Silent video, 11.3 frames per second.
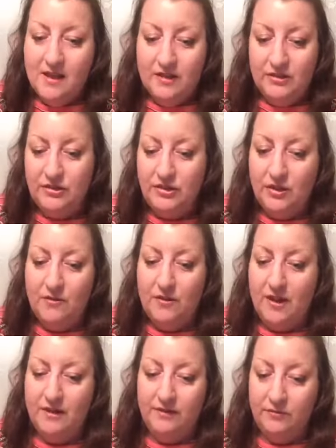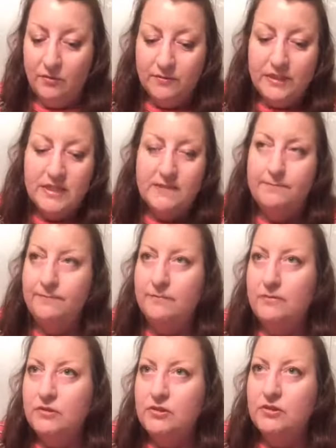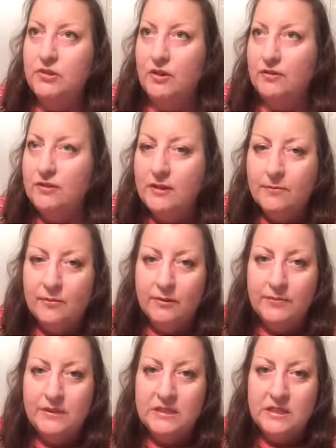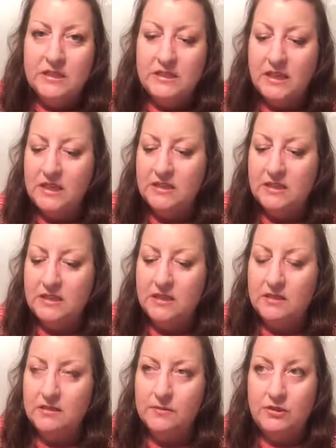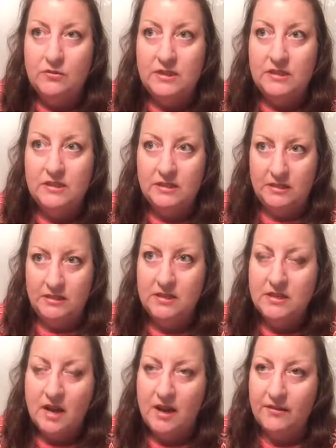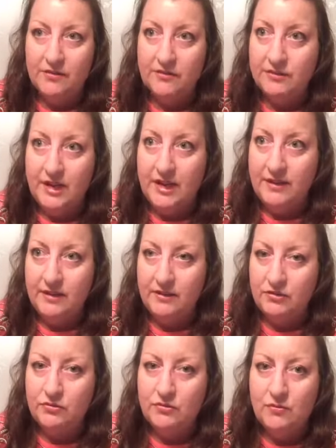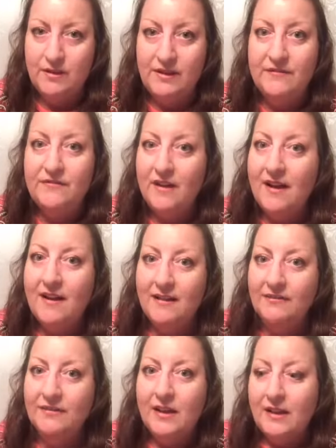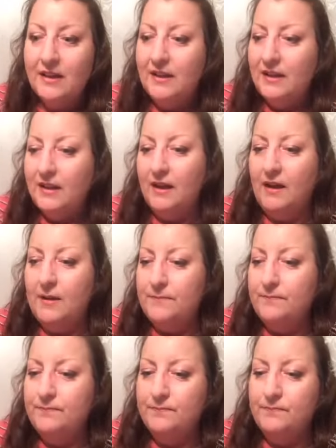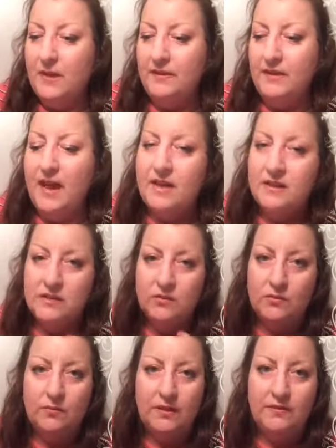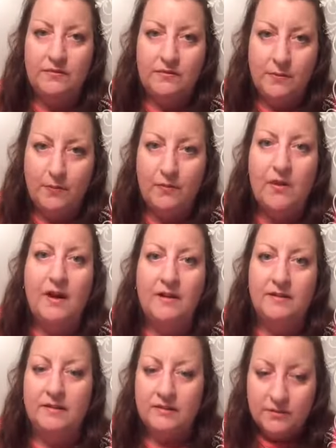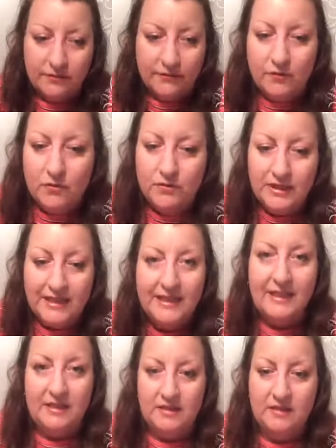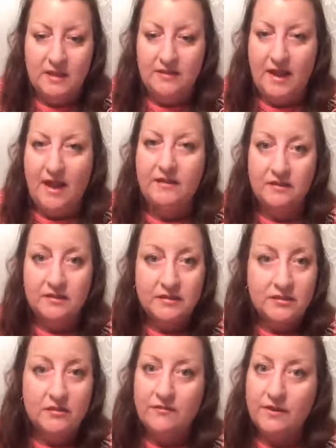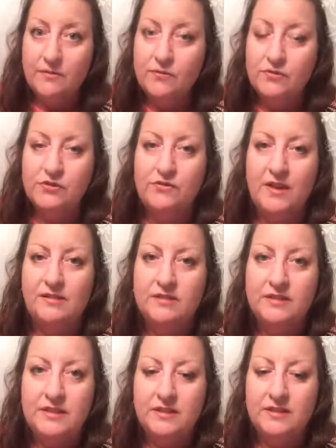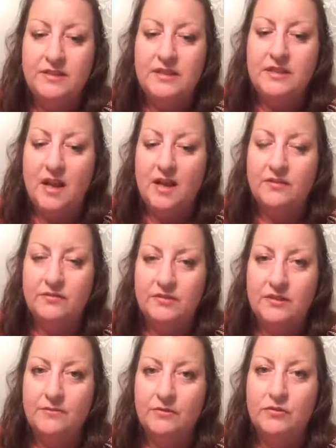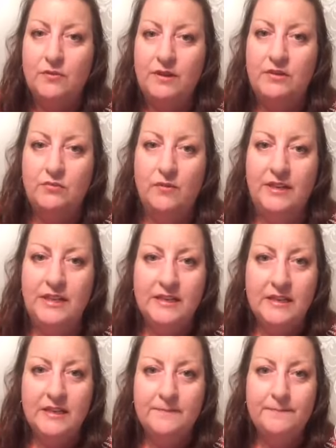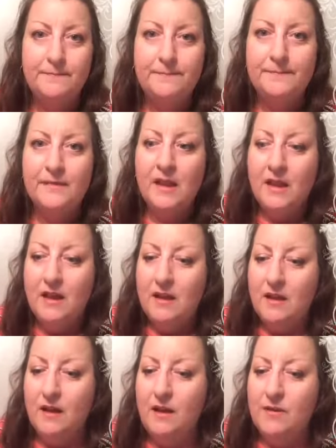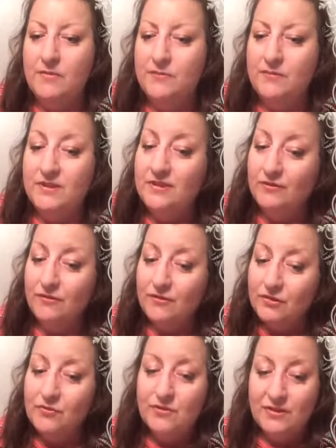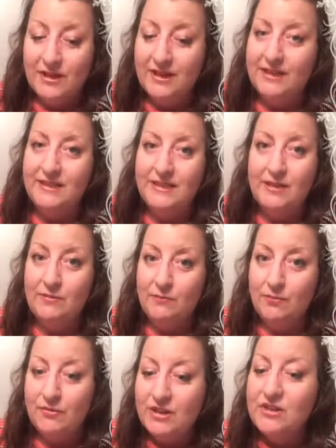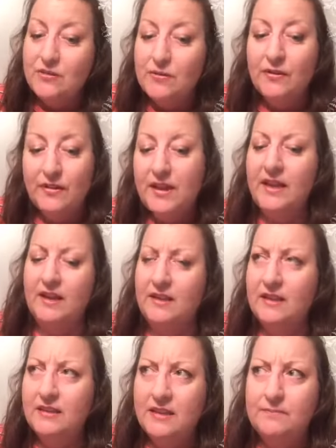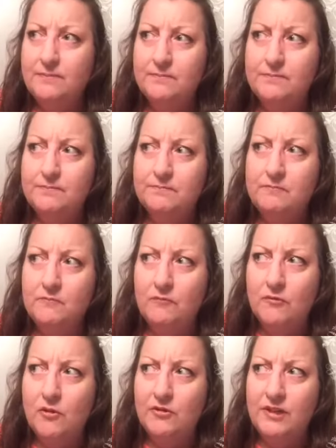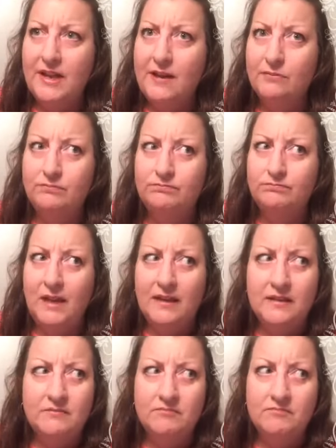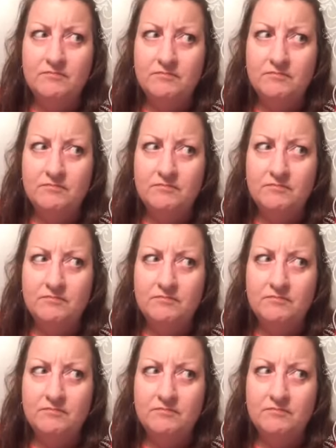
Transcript: So normally to start a Tupperware business, it's between $60 and $125. And that is with the products. It's a full kit, and that is still available too. That's a $60 summer 2020 kit. But this virtual kit is a pretty new thing. I think they rolled it out back in